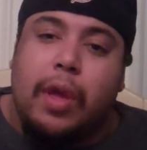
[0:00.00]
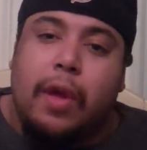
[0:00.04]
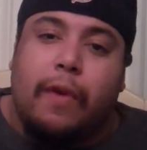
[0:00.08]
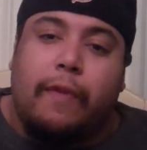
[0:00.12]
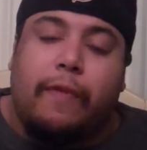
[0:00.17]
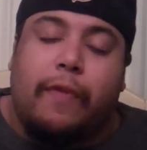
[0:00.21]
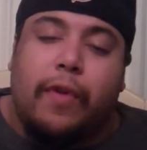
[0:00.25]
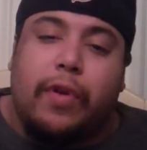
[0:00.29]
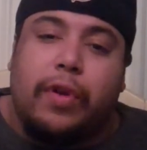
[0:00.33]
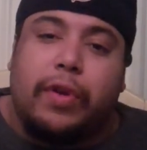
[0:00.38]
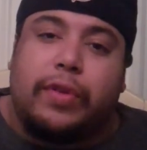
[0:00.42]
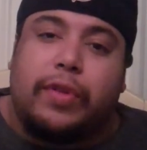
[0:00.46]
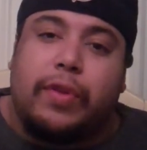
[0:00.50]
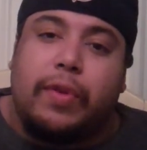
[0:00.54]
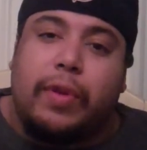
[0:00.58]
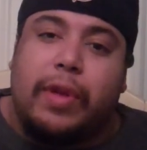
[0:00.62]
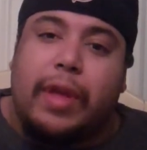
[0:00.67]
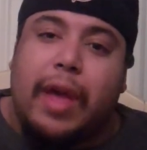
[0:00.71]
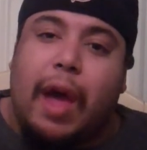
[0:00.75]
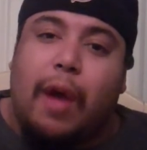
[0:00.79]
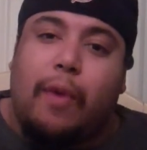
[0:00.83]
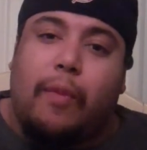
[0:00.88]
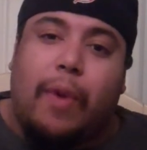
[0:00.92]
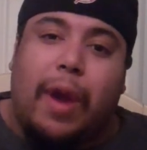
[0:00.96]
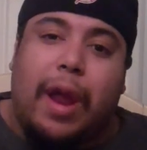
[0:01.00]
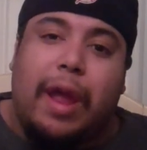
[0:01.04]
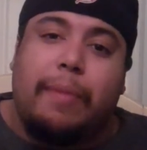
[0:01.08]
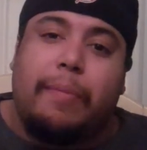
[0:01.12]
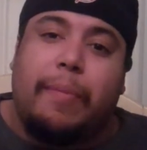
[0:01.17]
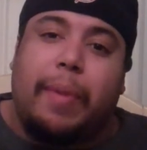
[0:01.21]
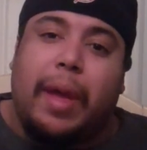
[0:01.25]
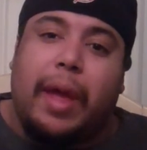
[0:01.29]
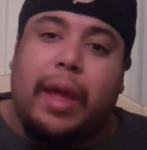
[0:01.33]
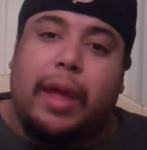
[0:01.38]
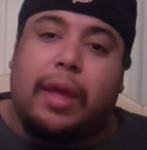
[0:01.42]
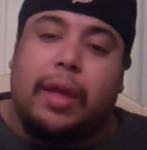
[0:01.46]
First, you got
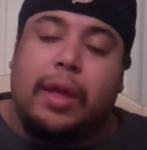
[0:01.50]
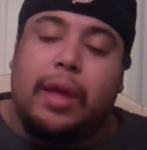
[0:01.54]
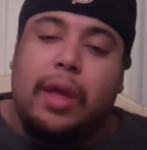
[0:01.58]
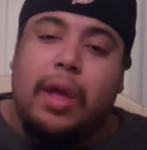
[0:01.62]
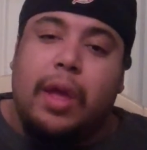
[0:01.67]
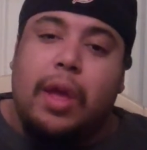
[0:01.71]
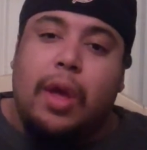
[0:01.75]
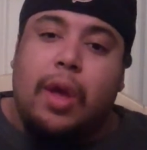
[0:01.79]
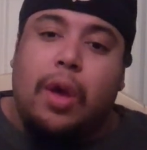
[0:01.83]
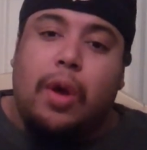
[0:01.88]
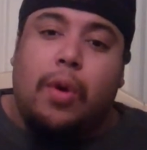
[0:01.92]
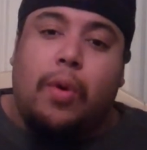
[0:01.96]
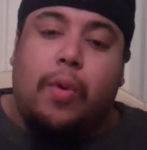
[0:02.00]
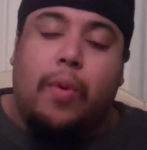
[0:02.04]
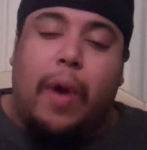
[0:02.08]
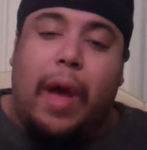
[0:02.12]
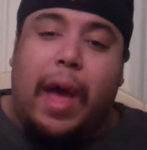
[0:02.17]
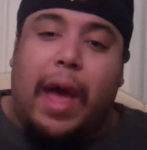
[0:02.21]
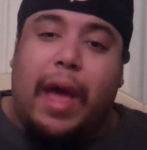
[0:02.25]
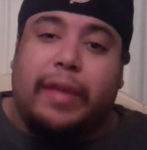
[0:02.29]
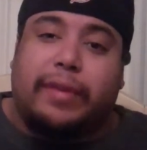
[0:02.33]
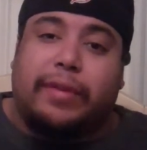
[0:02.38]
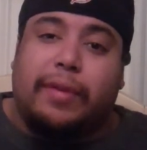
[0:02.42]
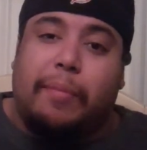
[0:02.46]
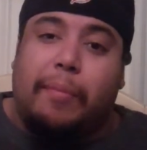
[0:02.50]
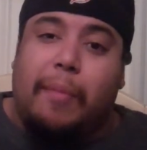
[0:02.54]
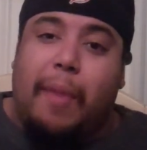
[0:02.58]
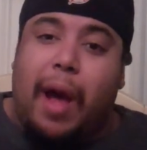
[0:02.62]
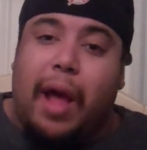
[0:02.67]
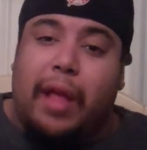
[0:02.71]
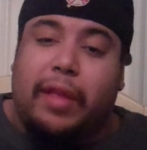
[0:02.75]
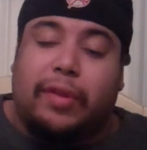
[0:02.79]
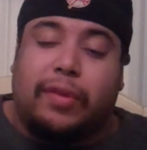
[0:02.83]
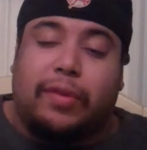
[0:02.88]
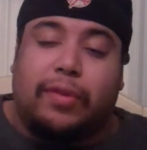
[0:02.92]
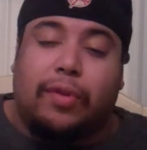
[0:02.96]
Ryback, who has a
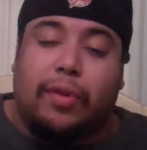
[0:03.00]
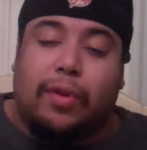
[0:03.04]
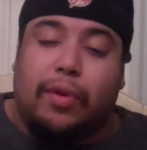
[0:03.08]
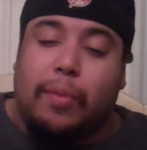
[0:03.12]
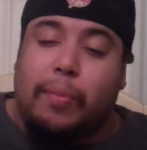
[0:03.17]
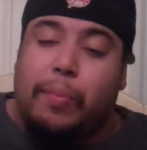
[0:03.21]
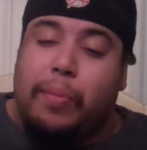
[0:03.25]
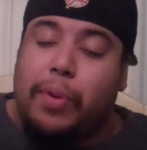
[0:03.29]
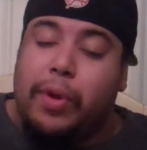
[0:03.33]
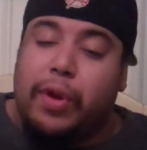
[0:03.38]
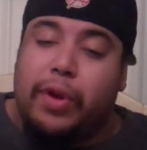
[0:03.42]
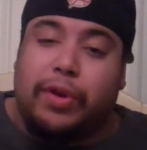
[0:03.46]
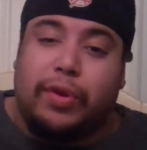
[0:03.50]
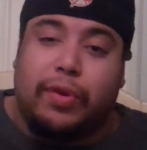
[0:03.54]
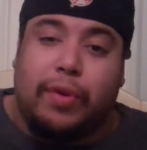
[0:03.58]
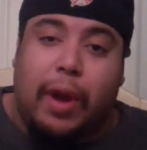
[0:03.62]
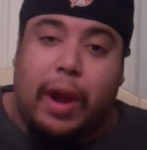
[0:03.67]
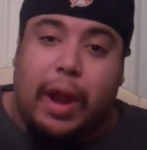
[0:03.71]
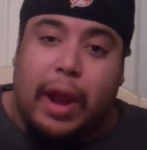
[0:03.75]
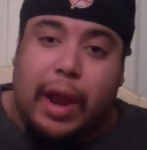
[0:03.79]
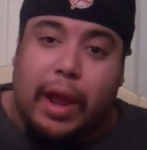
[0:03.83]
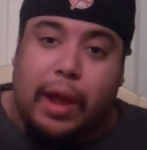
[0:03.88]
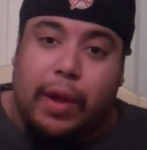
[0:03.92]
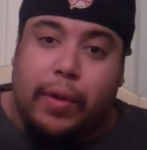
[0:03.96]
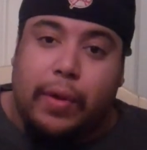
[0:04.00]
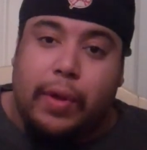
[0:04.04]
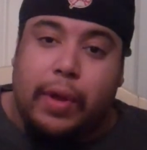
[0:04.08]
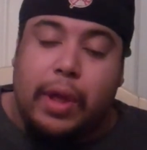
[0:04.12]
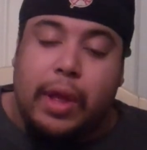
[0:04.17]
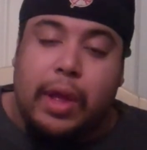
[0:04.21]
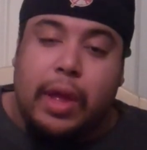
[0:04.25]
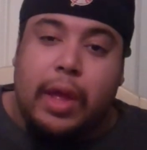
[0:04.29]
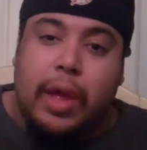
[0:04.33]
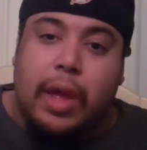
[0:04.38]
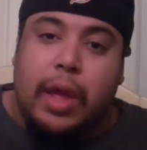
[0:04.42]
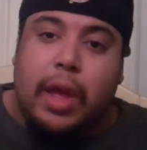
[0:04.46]
monster push right now,
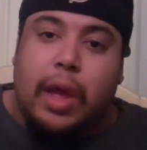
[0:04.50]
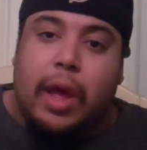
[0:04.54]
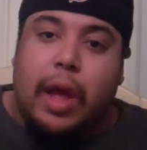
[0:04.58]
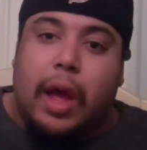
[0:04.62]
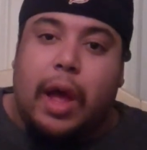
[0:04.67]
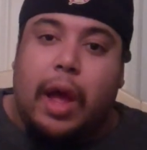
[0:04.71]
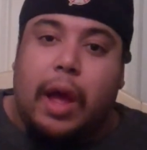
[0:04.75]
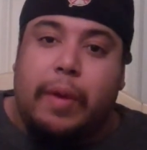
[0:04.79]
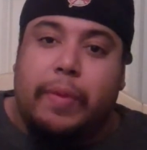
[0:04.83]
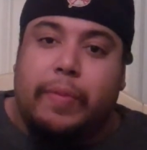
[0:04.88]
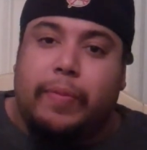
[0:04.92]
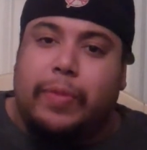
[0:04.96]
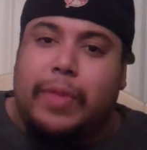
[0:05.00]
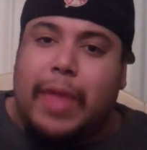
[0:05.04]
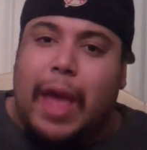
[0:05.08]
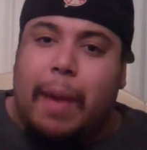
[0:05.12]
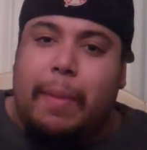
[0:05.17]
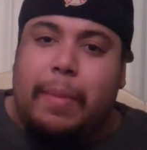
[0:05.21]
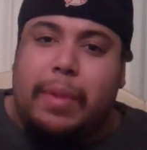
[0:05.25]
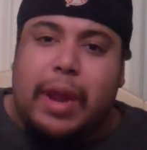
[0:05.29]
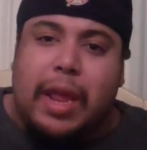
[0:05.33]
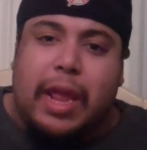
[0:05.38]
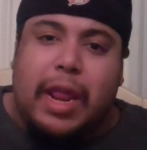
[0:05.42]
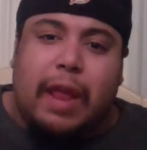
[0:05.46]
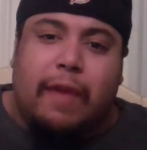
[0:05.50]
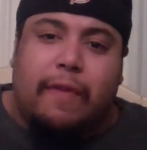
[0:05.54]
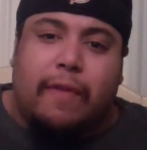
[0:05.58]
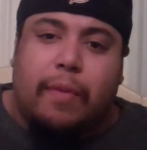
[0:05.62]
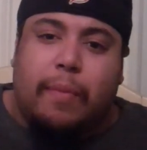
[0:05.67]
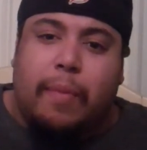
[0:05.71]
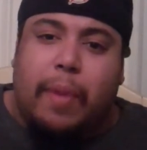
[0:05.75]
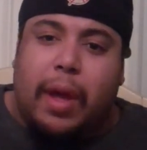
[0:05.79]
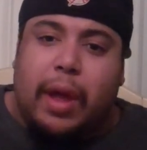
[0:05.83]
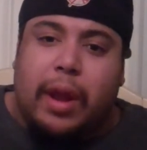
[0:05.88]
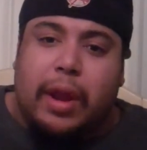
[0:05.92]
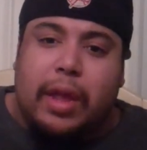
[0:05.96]
dominating
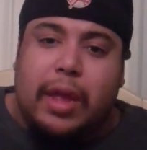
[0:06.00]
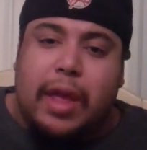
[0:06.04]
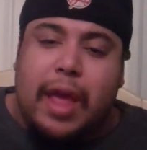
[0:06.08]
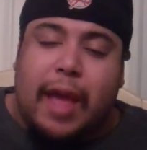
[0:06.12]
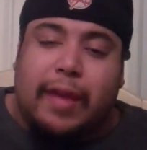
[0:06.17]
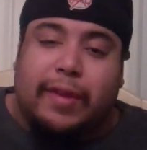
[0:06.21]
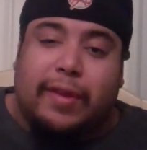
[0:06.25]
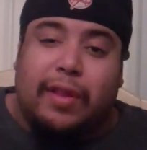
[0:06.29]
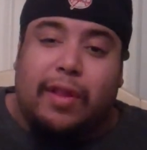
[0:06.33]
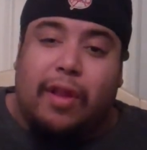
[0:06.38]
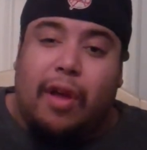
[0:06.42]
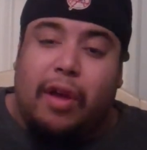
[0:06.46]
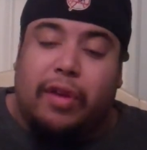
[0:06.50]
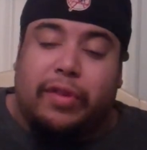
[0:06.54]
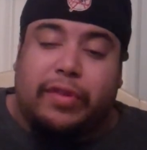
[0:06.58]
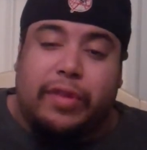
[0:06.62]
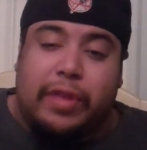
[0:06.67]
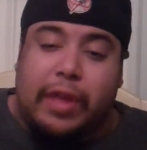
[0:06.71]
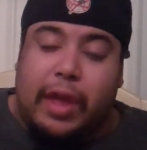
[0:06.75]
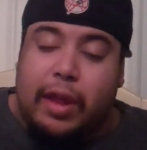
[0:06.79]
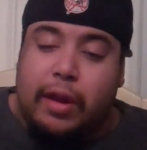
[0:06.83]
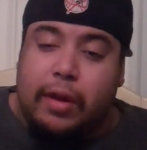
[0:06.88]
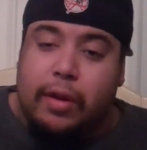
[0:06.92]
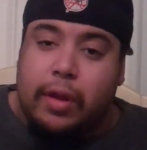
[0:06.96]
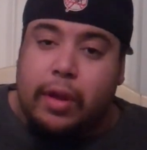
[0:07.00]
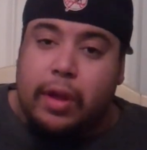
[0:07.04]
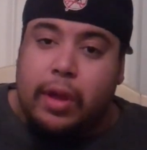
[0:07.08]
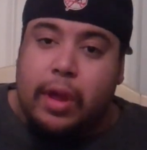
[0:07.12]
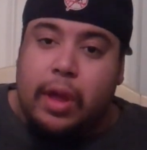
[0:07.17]
everybody. He hasn't lost yet.